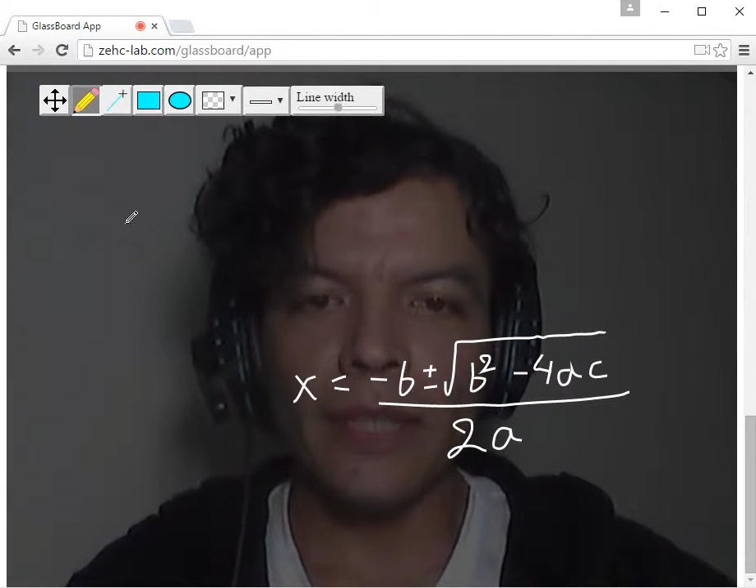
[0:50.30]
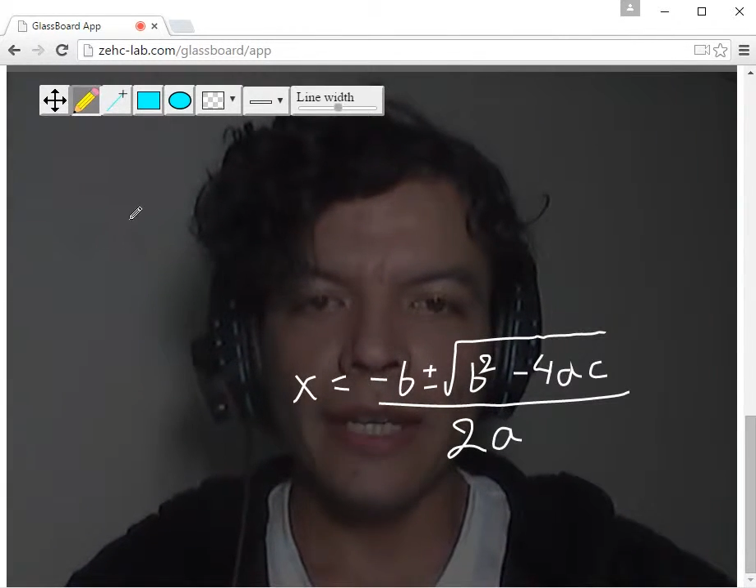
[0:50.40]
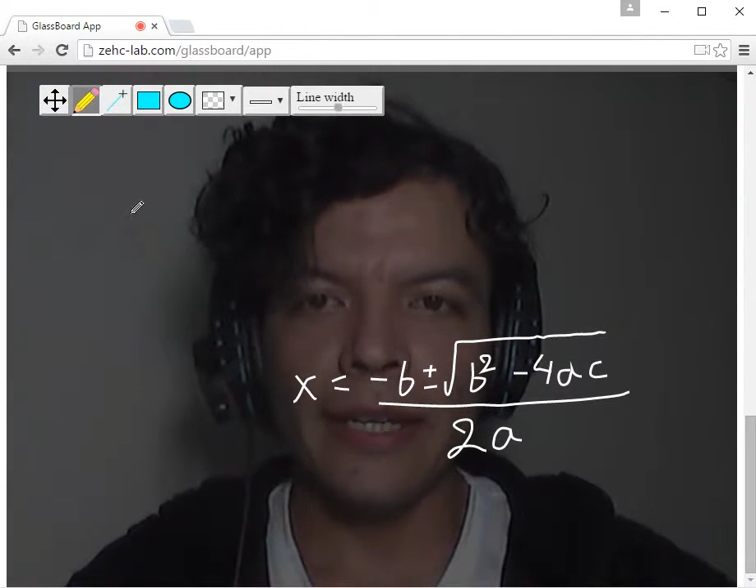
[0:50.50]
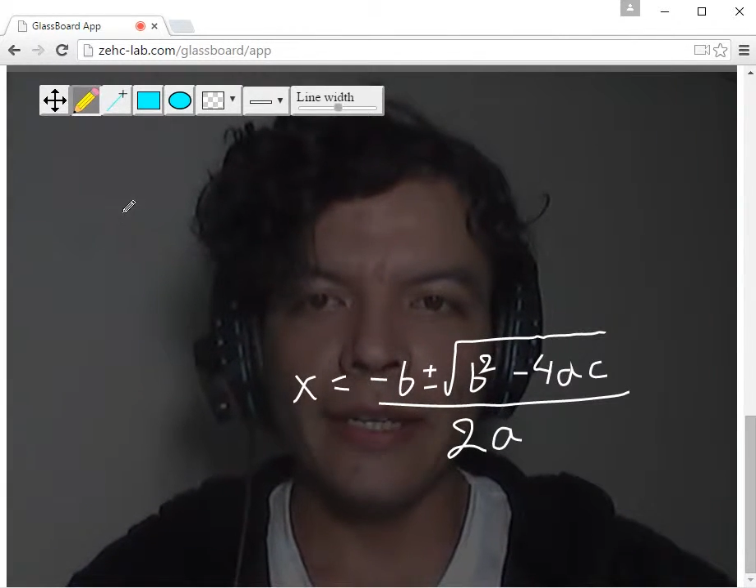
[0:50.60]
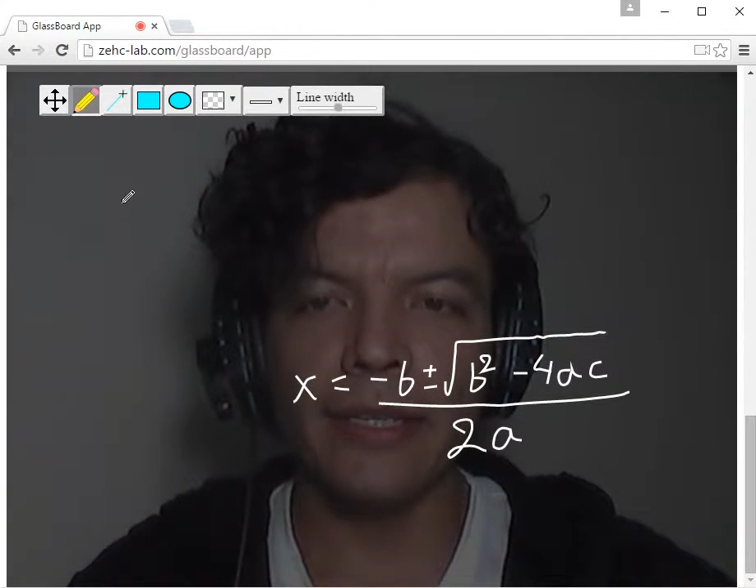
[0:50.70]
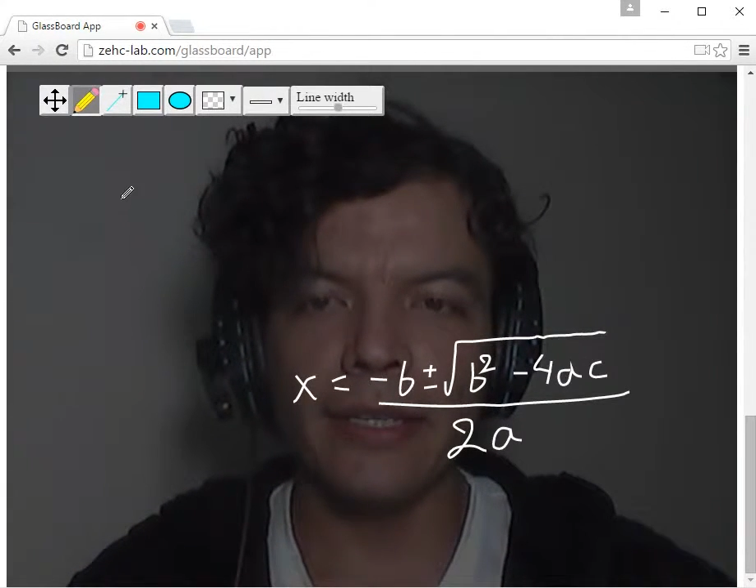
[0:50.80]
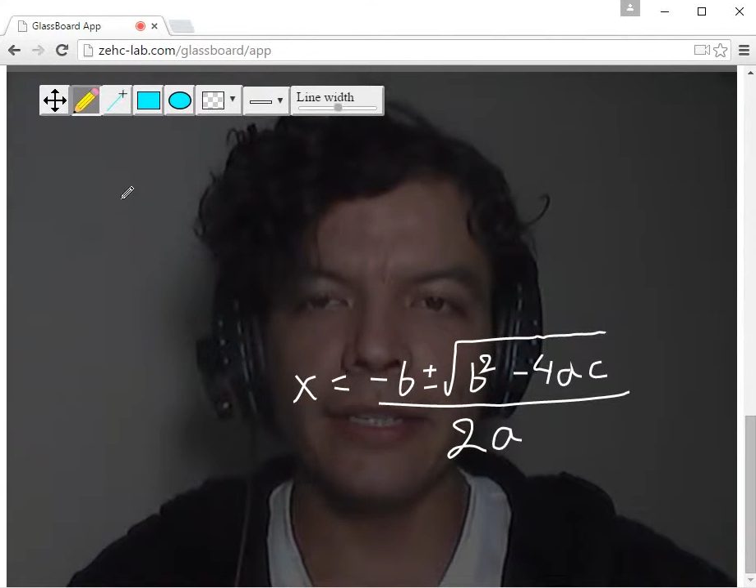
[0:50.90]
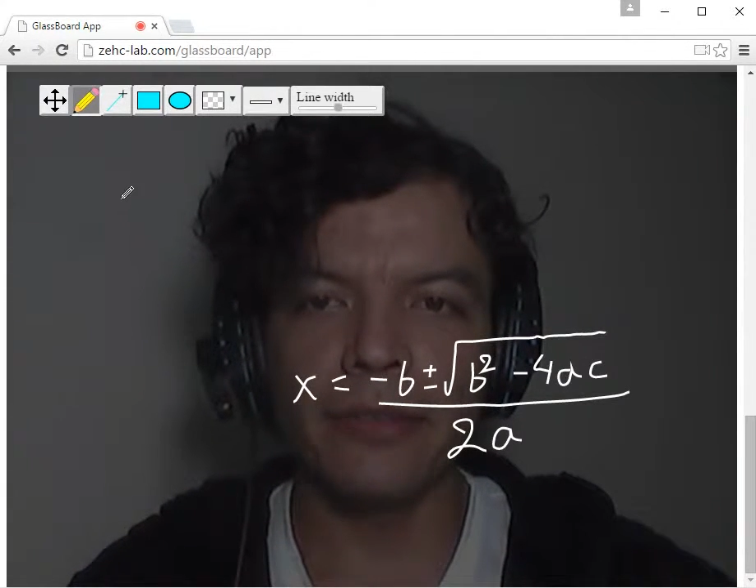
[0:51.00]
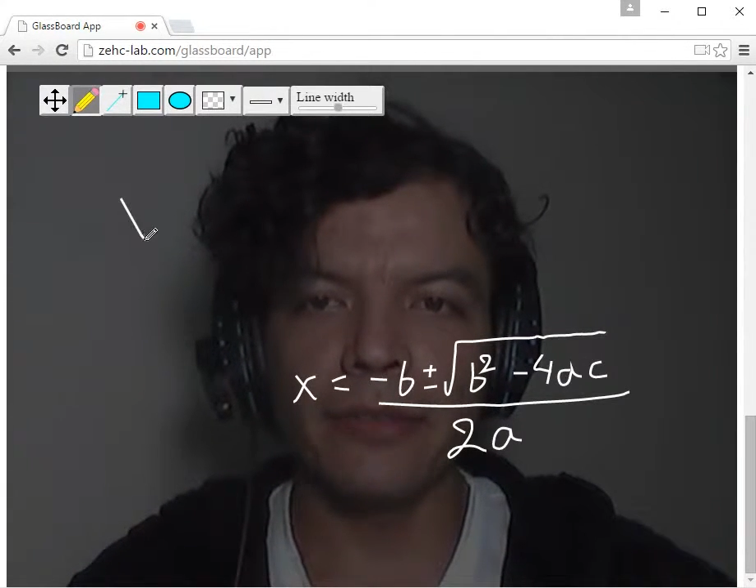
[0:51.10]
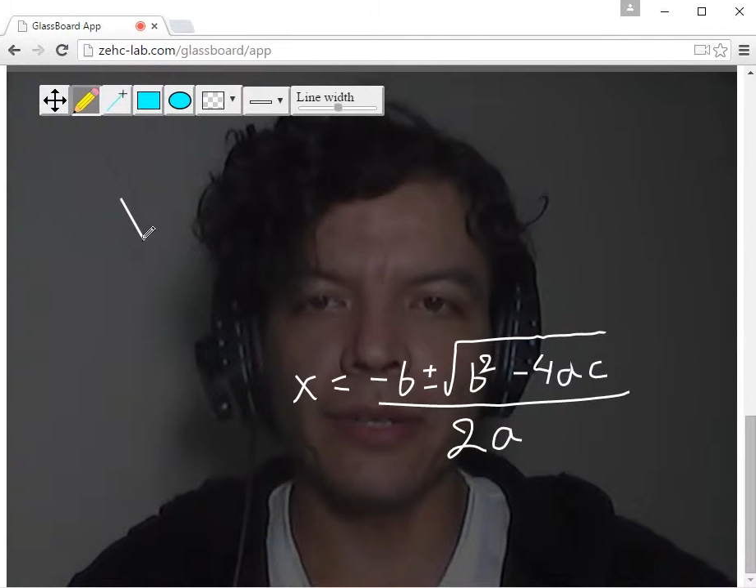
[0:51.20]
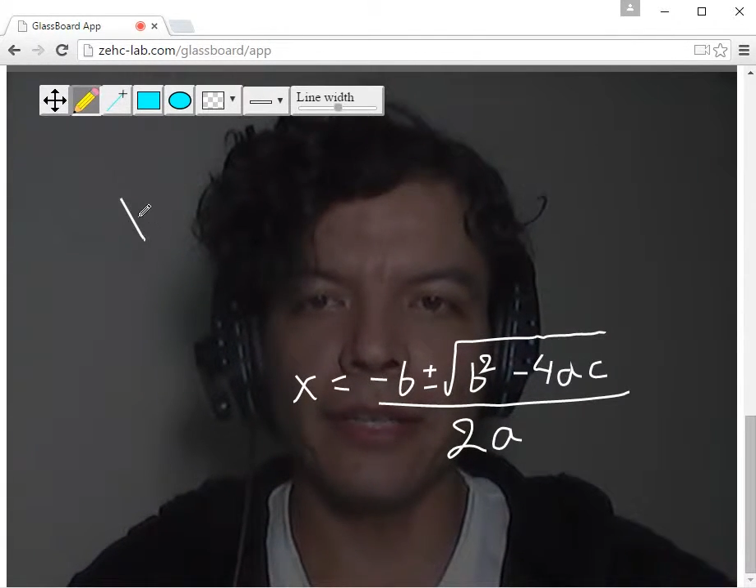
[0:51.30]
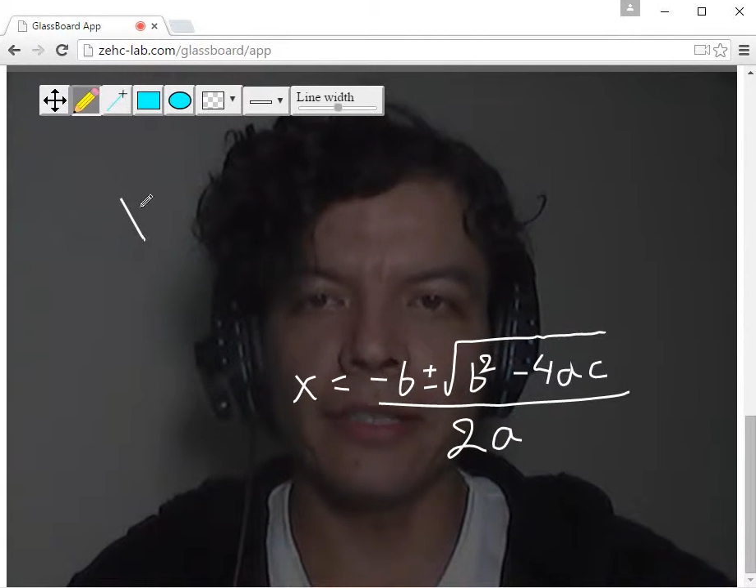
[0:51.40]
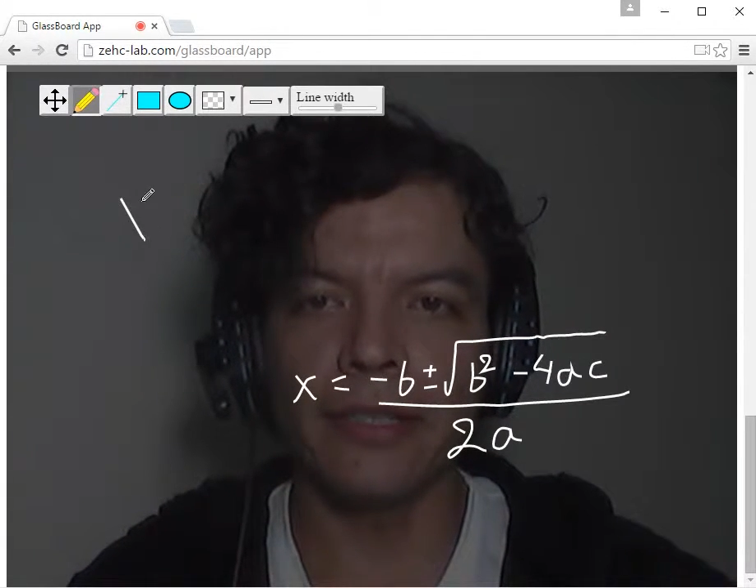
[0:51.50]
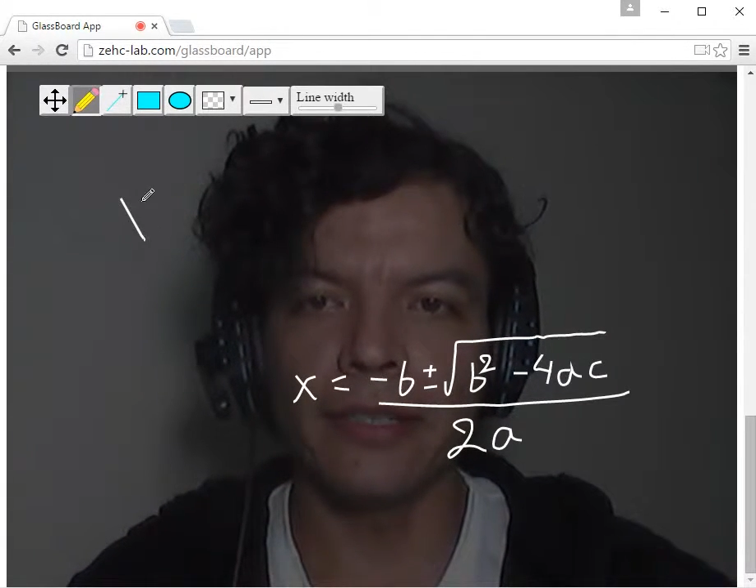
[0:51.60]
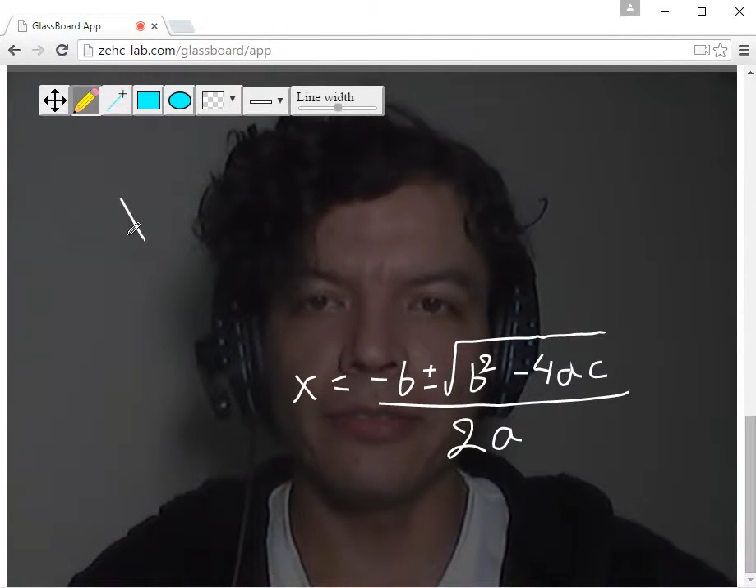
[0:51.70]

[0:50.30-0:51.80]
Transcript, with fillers: and I can write an